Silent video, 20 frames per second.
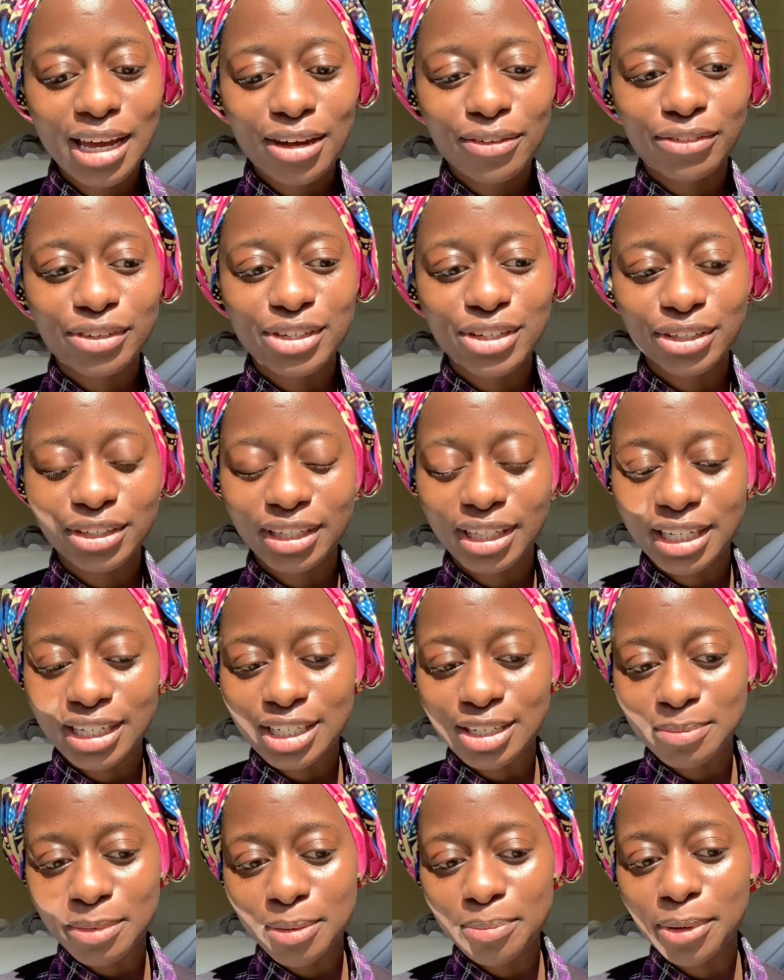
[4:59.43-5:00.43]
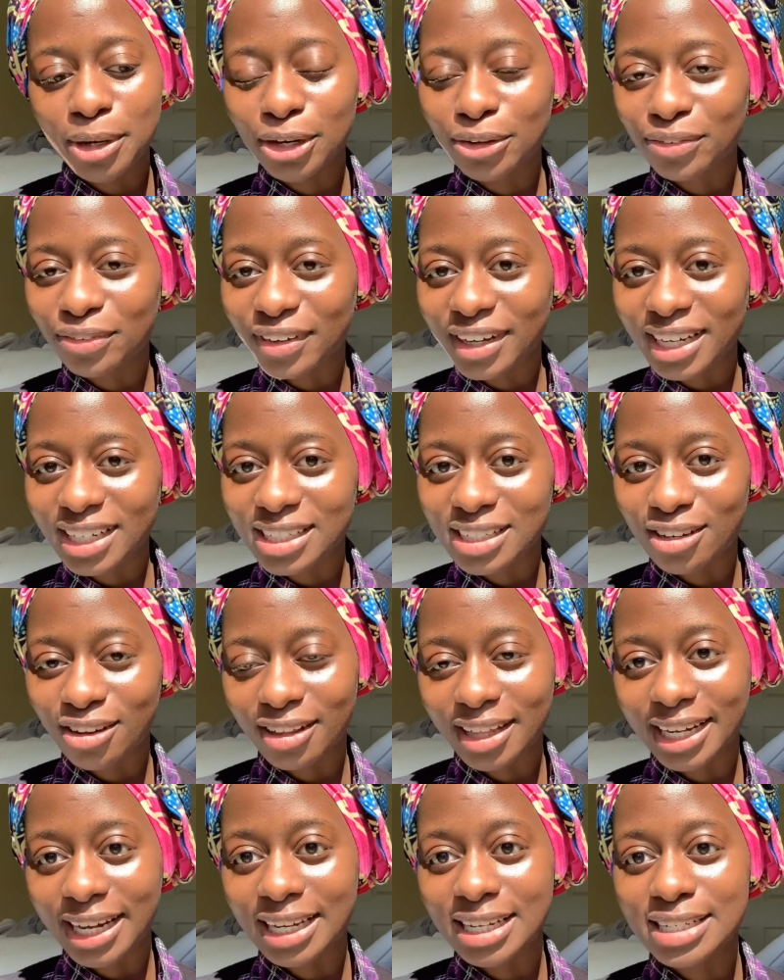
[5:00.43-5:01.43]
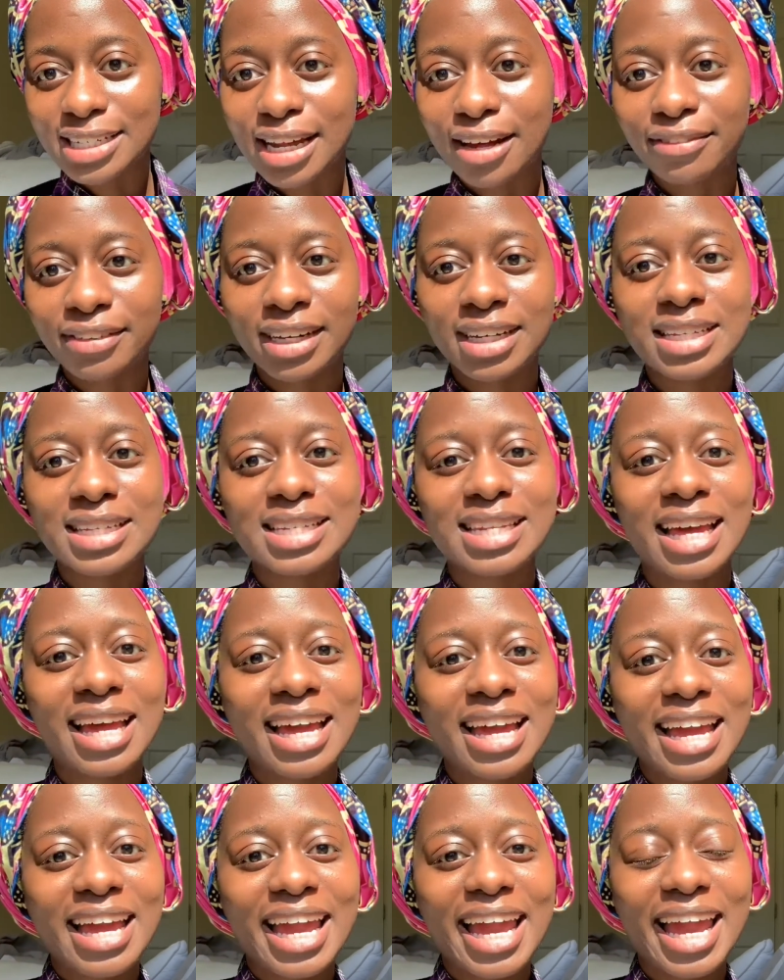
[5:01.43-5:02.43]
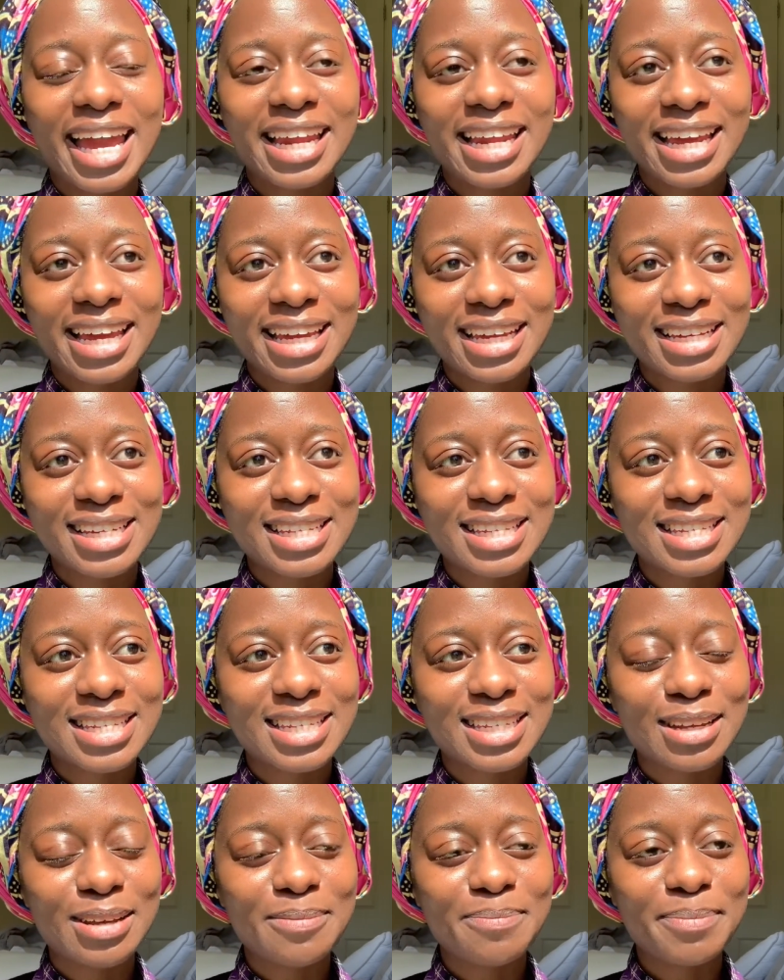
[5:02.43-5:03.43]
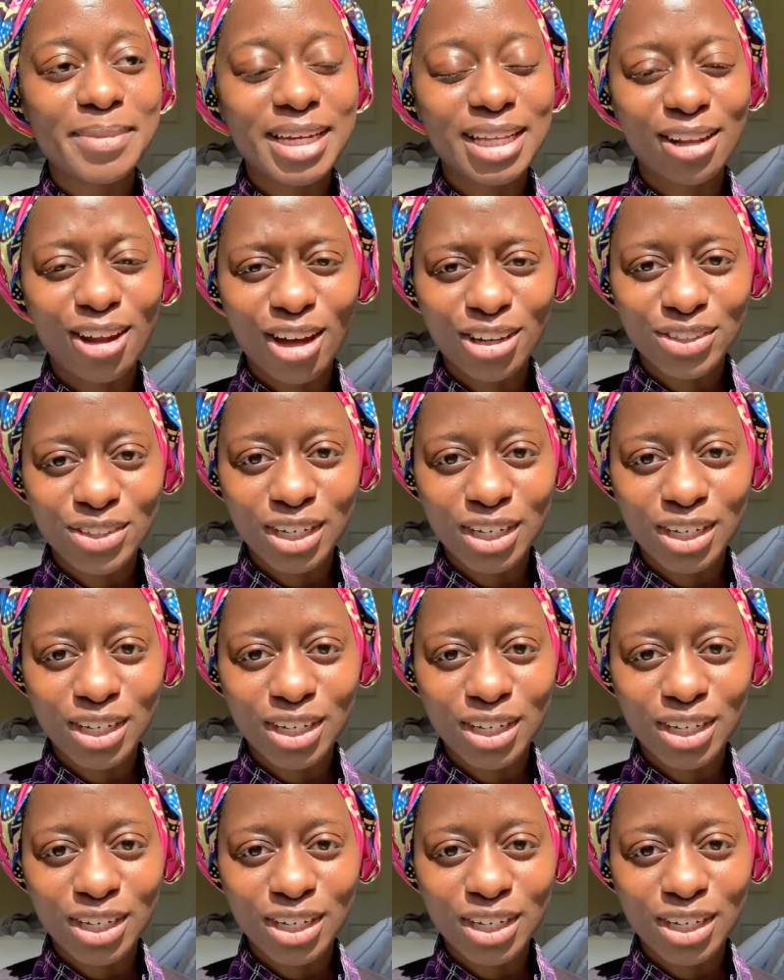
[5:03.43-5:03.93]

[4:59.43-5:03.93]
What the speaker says: for certain things to be perfect and all that kind of stuff, because it is me launching